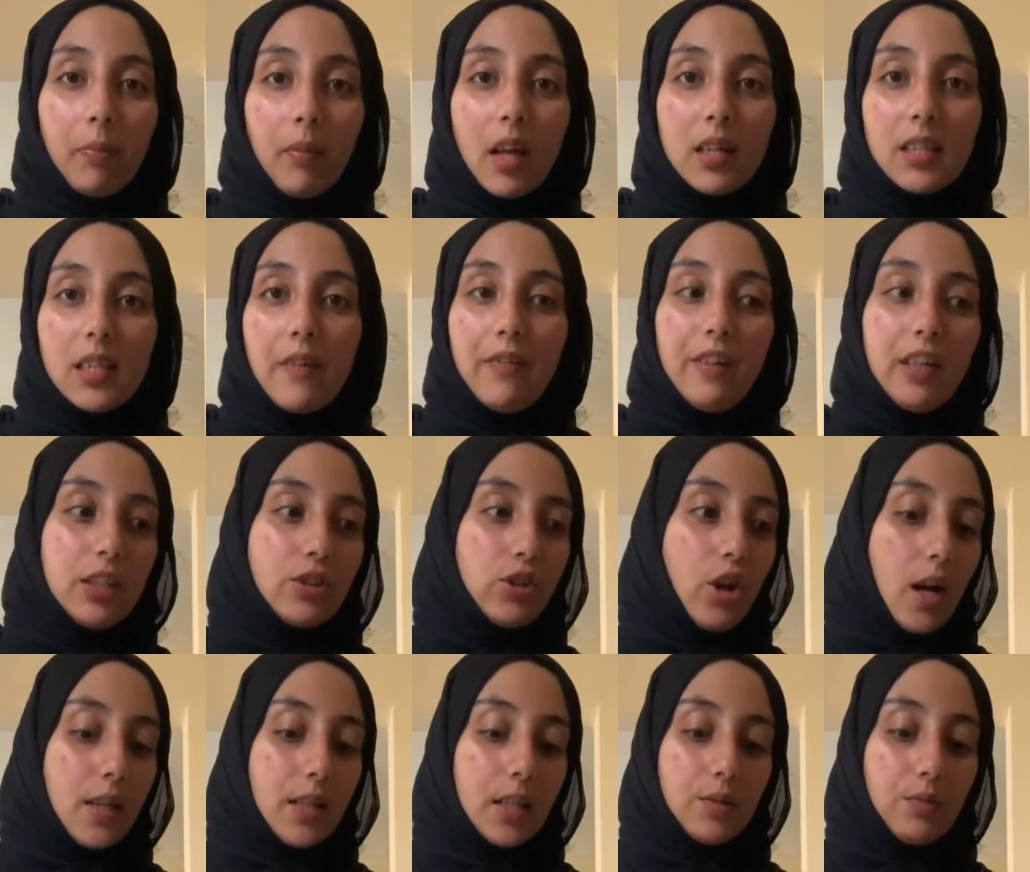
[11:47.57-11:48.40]
Definitely
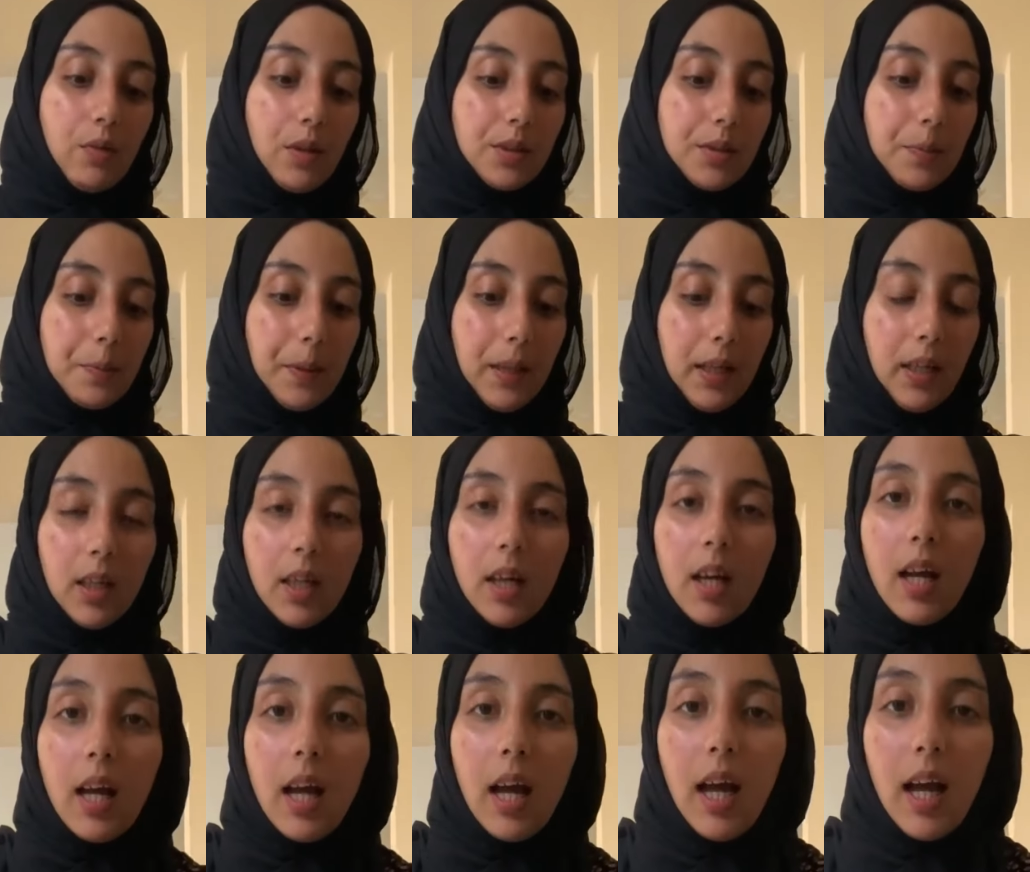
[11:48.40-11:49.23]
try this recipe,
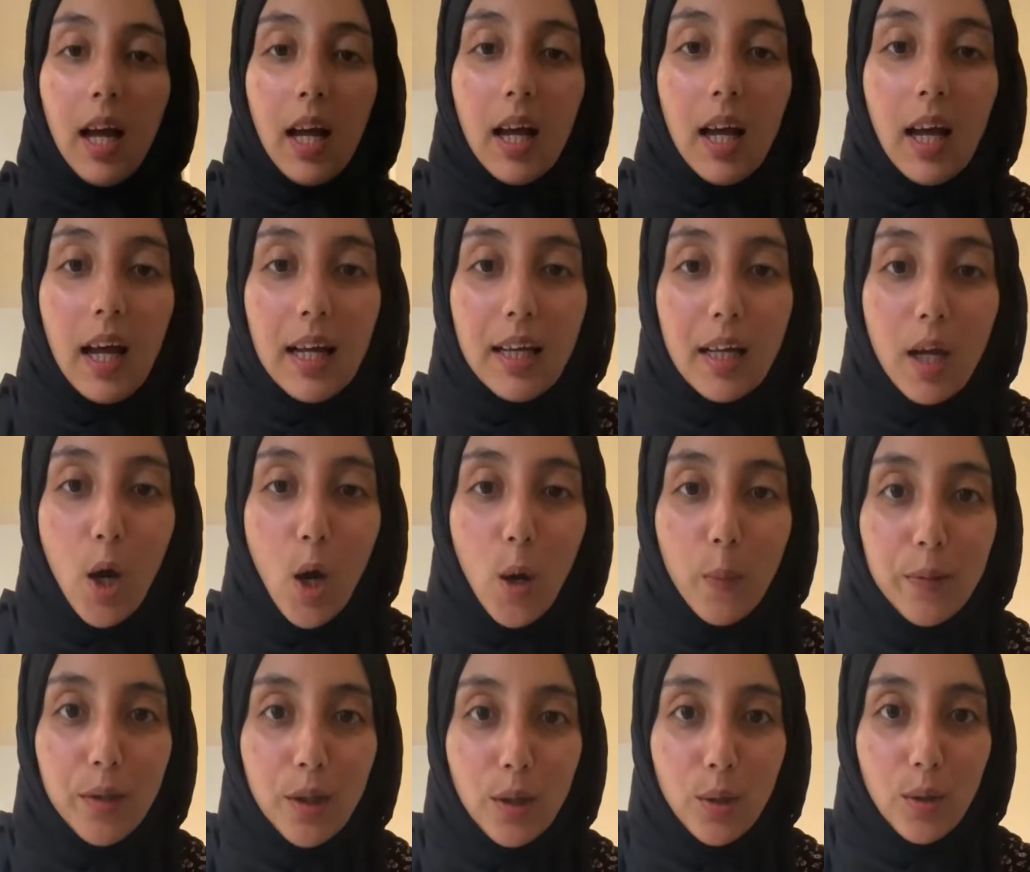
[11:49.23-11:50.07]
and I
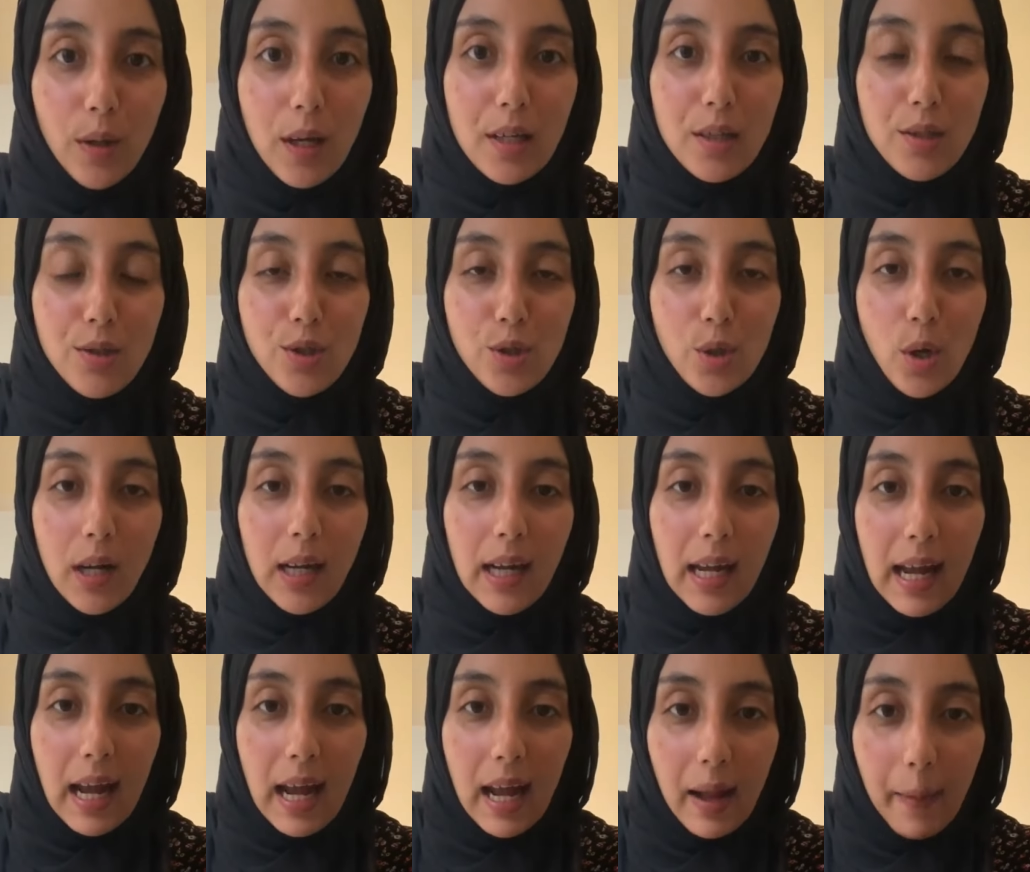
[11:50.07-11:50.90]
hope you enjoy
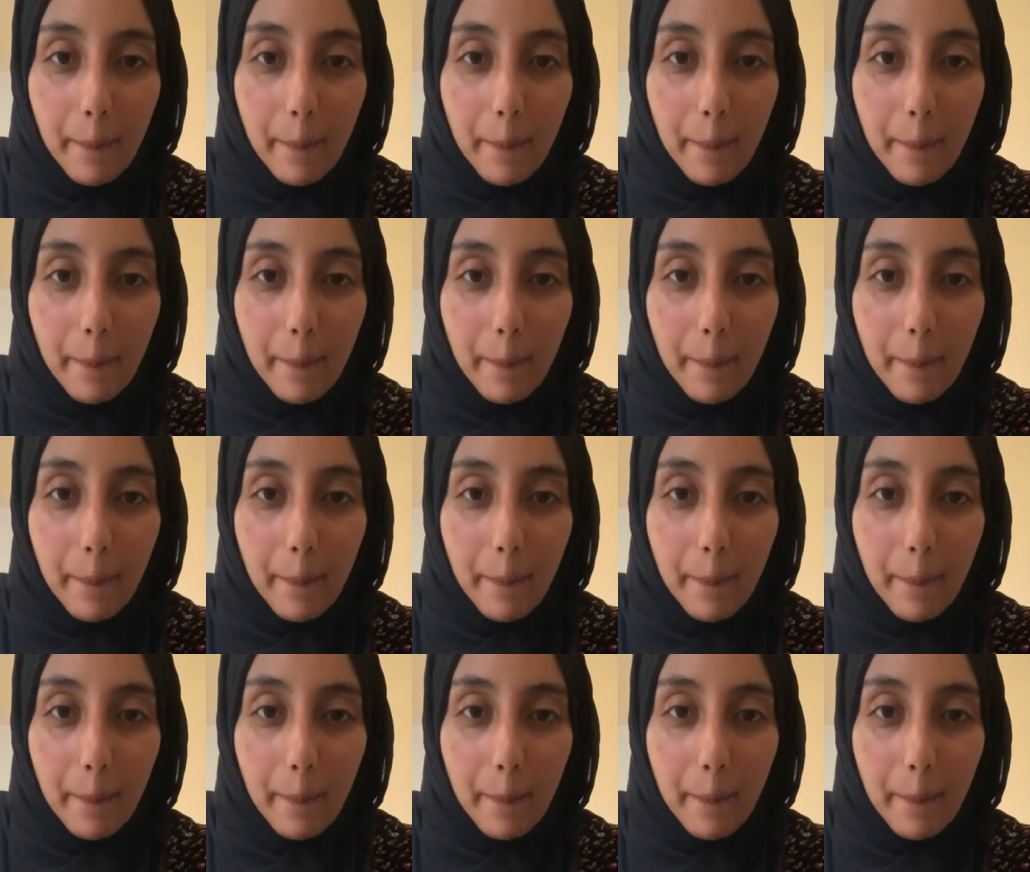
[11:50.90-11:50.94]
it.